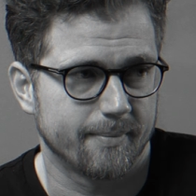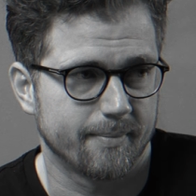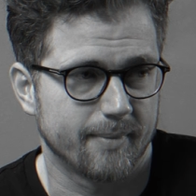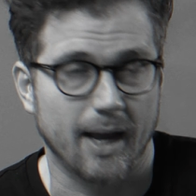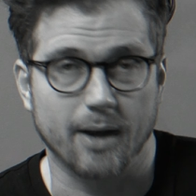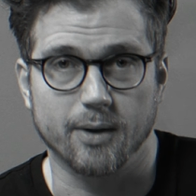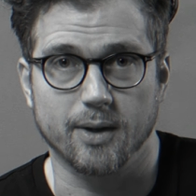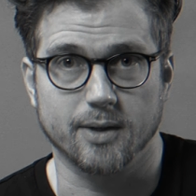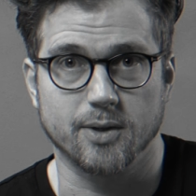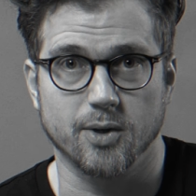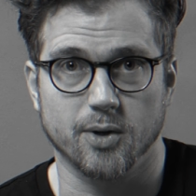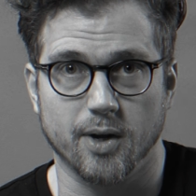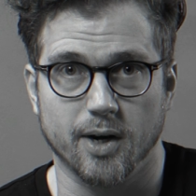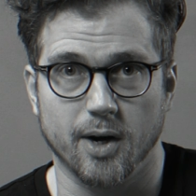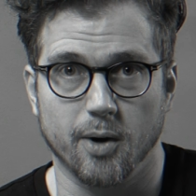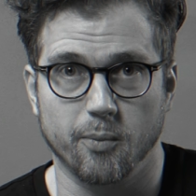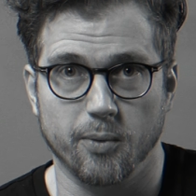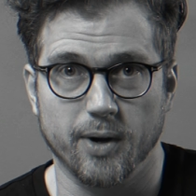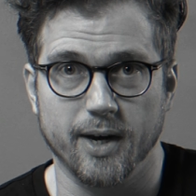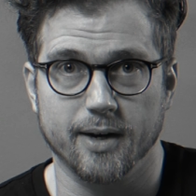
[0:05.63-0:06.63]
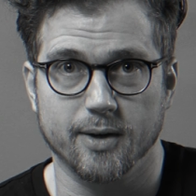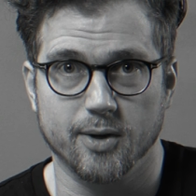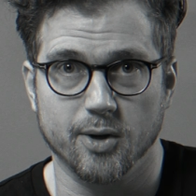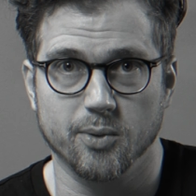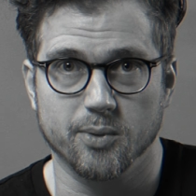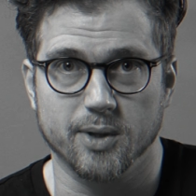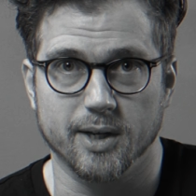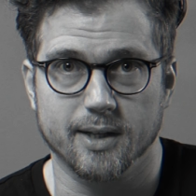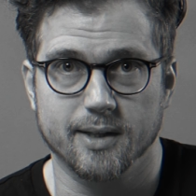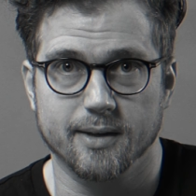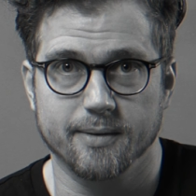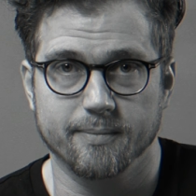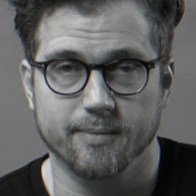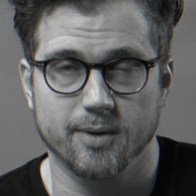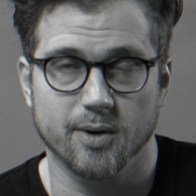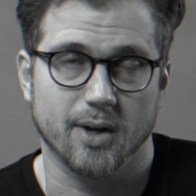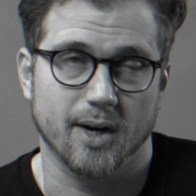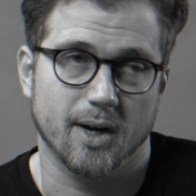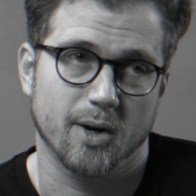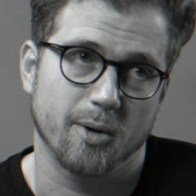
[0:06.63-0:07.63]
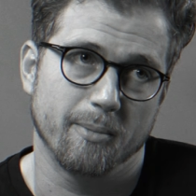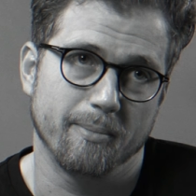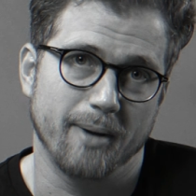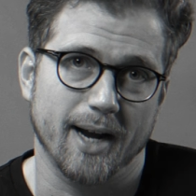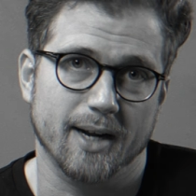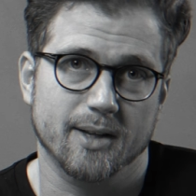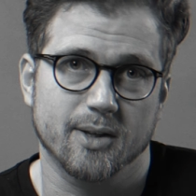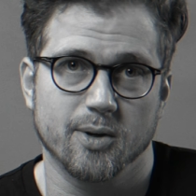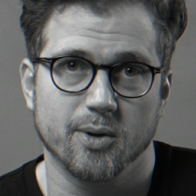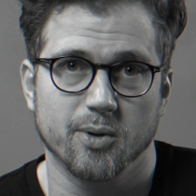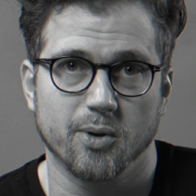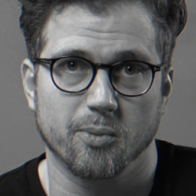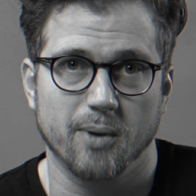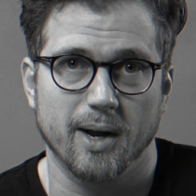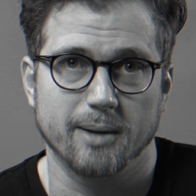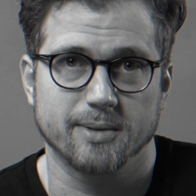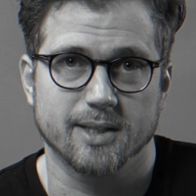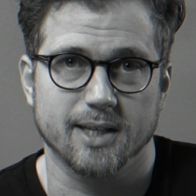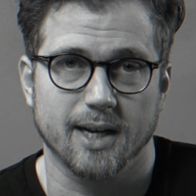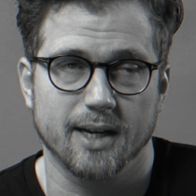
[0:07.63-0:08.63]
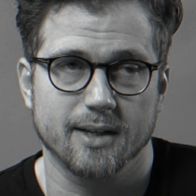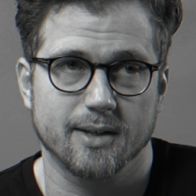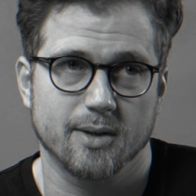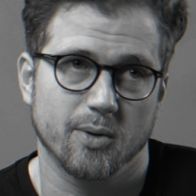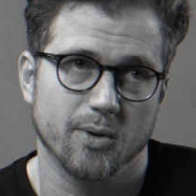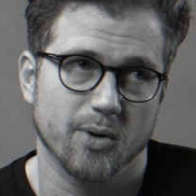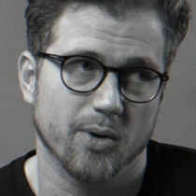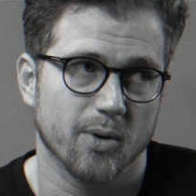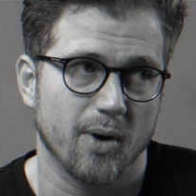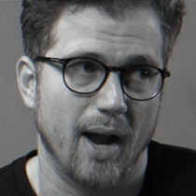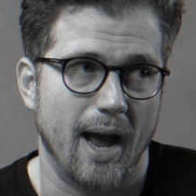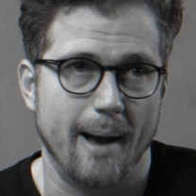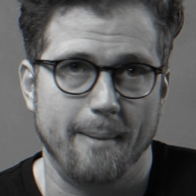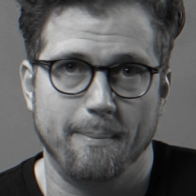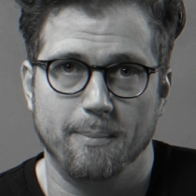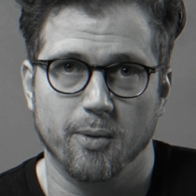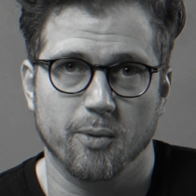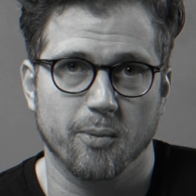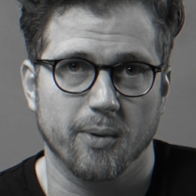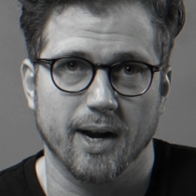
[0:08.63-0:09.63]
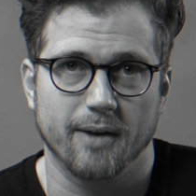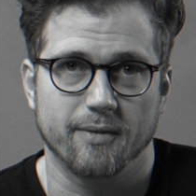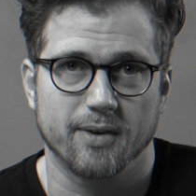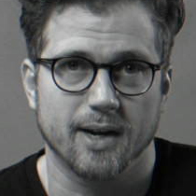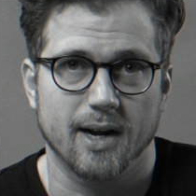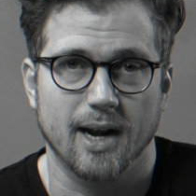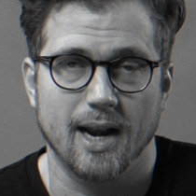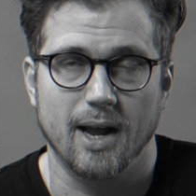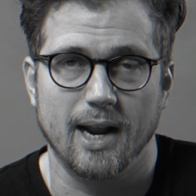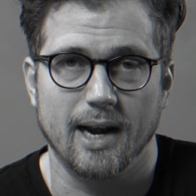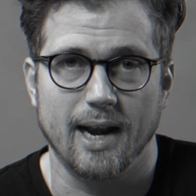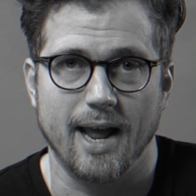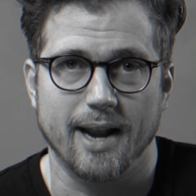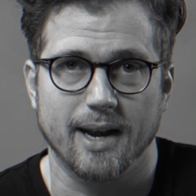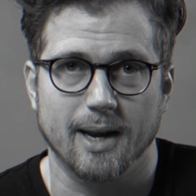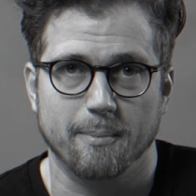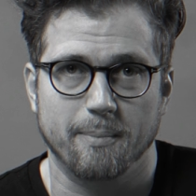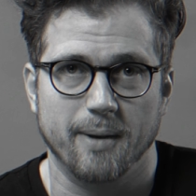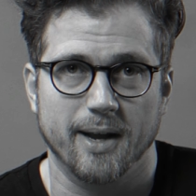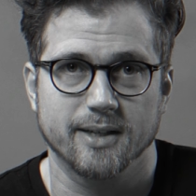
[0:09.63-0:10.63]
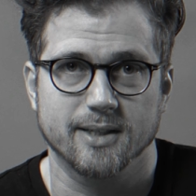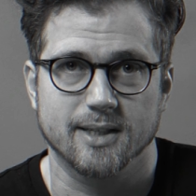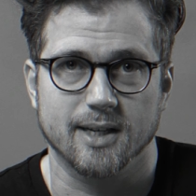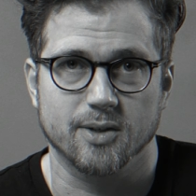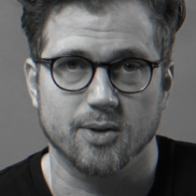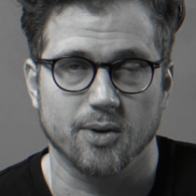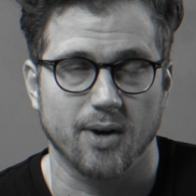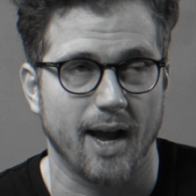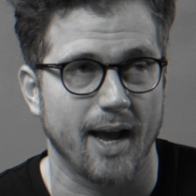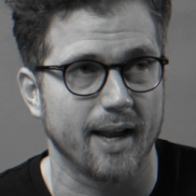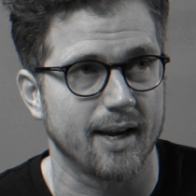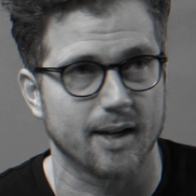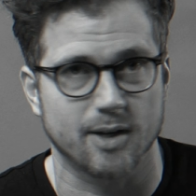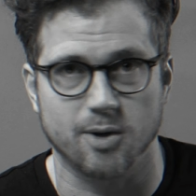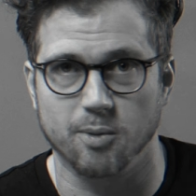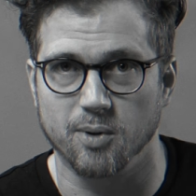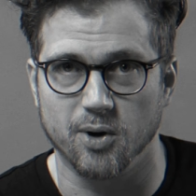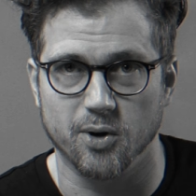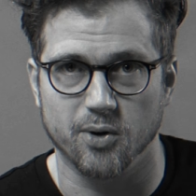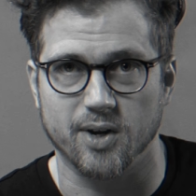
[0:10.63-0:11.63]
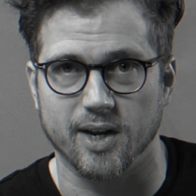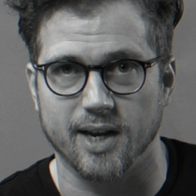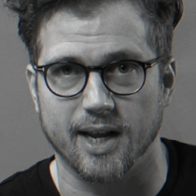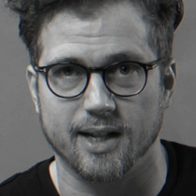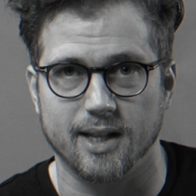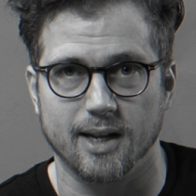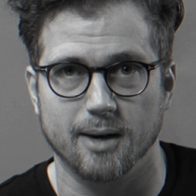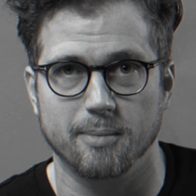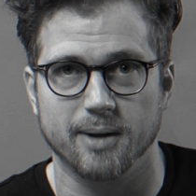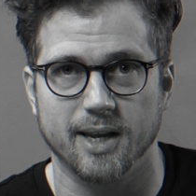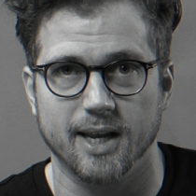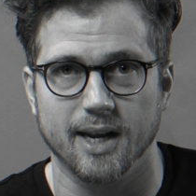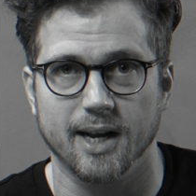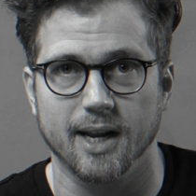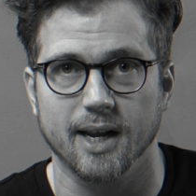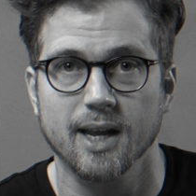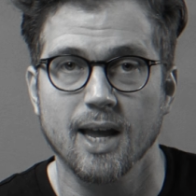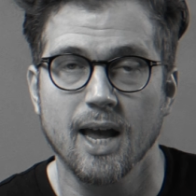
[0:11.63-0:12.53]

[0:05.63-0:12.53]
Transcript: Now that you're going to redo it, you're going to go back to your website or your app or whatever landing page that you had that you were looking at in the beginning.